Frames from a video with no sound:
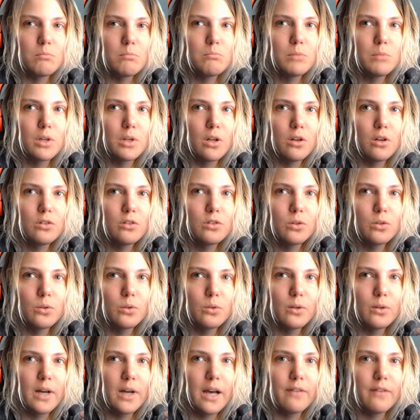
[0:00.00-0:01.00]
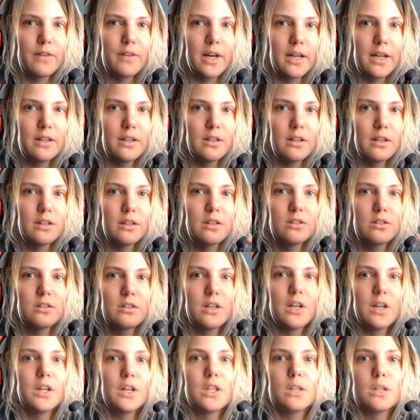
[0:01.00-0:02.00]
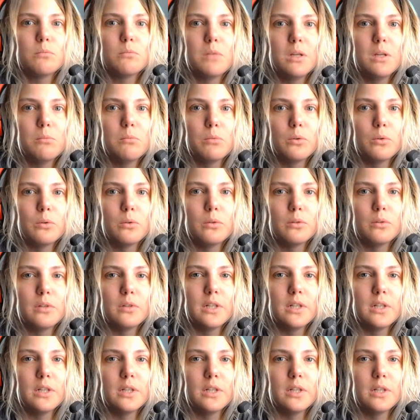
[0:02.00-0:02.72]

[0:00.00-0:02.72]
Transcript: but also, have I done this to other people,